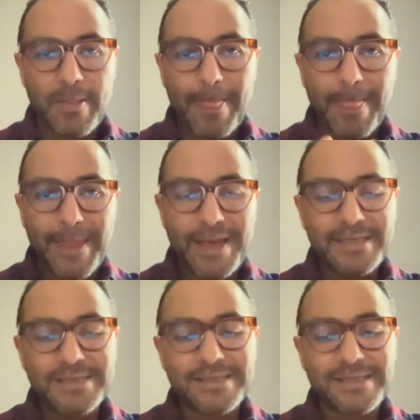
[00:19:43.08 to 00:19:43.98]

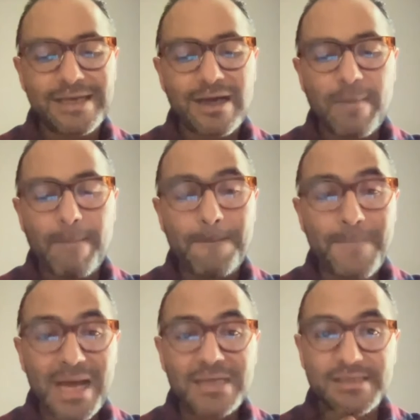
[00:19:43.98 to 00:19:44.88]
these
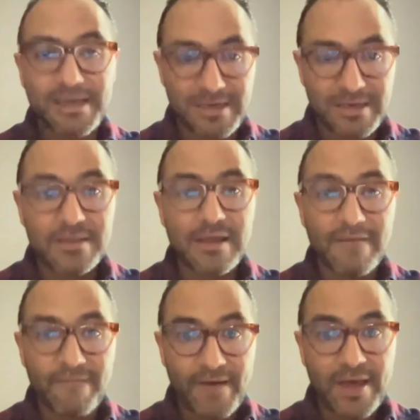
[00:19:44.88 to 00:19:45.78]
mask the
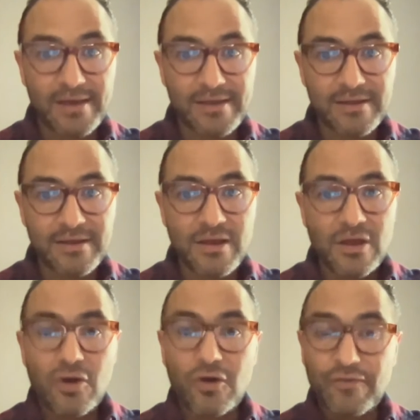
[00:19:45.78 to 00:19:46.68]
effect
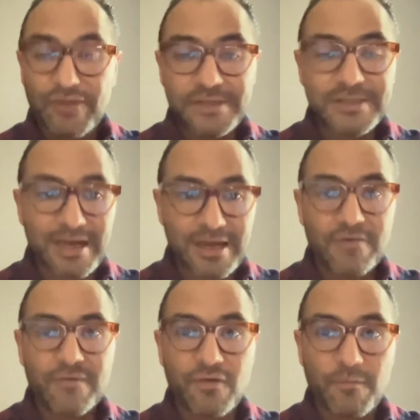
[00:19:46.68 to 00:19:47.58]
of these kind
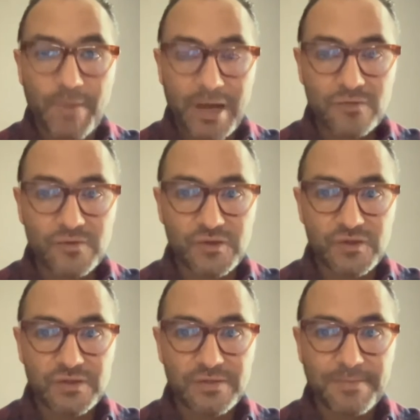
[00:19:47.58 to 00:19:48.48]
of compounds.
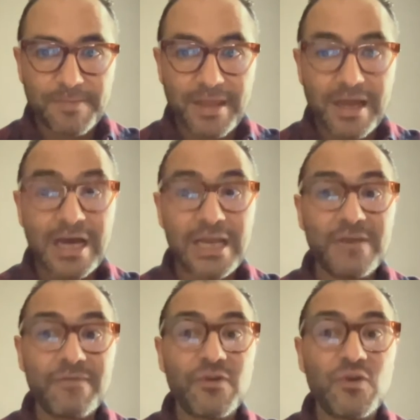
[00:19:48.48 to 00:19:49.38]
And
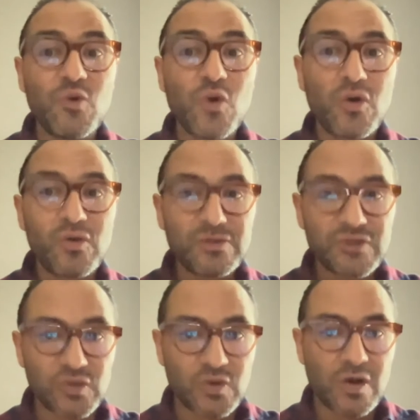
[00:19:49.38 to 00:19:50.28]
if you
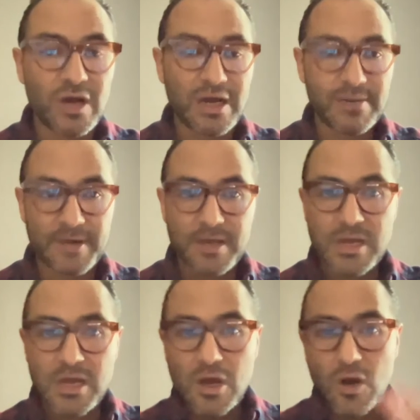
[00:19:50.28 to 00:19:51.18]
also have
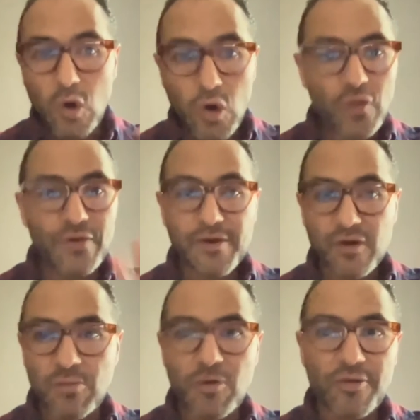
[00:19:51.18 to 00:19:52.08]
other
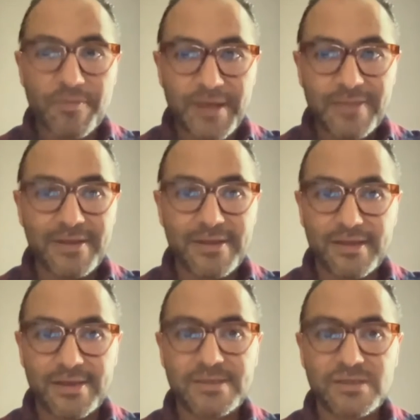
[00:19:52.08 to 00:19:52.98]

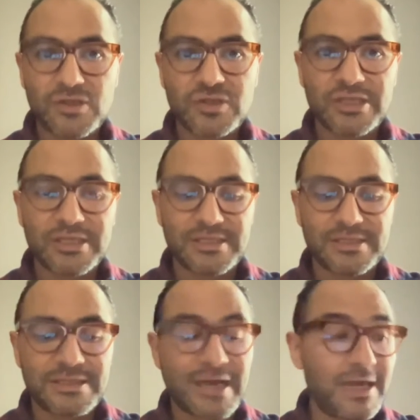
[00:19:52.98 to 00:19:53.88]
comorbidities such as
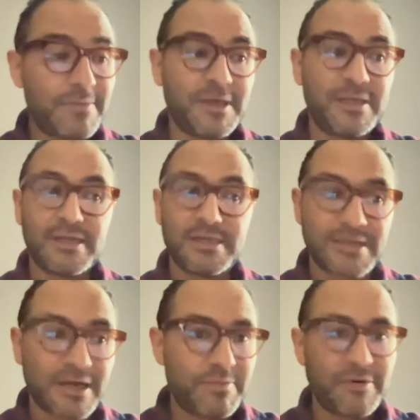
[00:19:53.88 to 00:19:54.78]
diabetes,
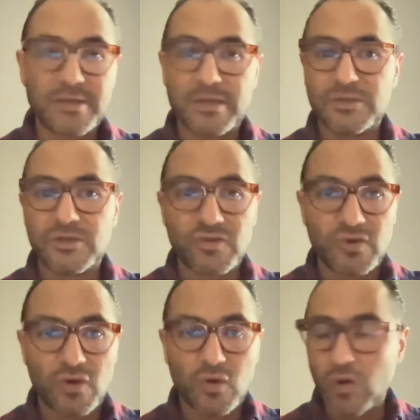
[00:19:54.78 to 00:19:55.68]
hypertension,
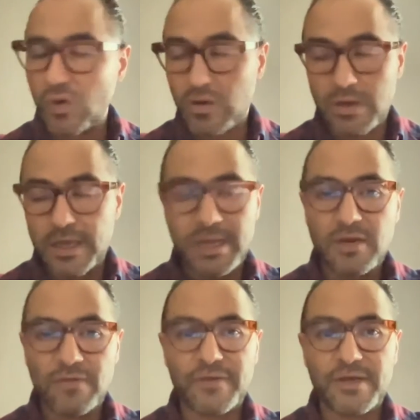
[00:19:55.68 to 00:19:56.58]
or any
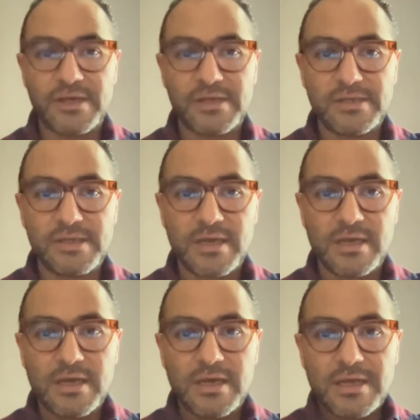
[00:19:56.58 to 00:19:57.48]
of these,
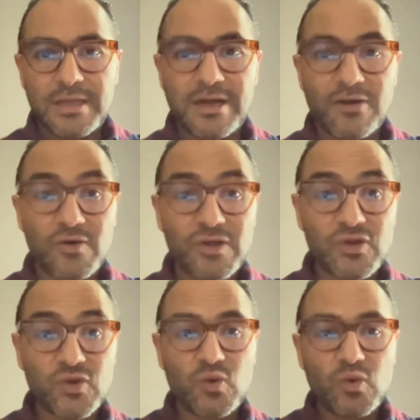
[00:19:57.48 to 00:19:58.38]
they are going
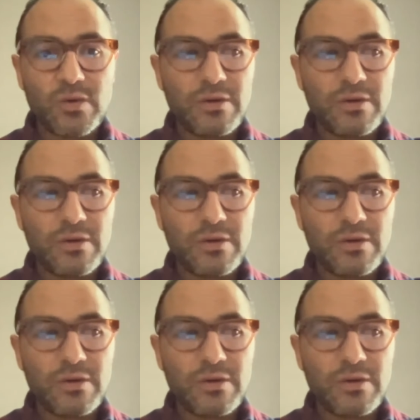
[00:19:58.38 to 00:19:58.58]
to